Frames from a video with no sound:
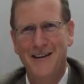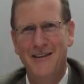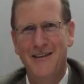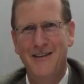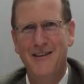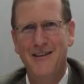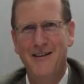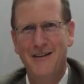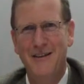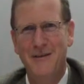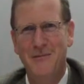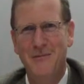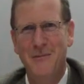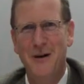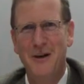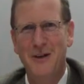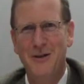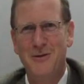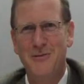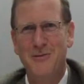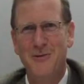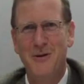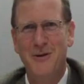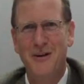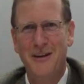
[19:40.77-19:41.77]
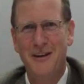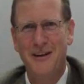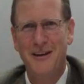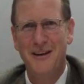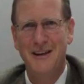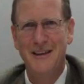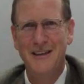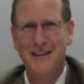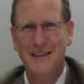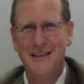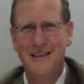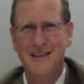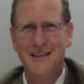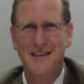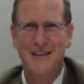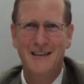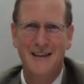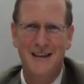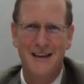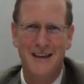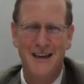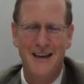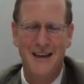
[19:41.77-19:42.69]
There is much more in this.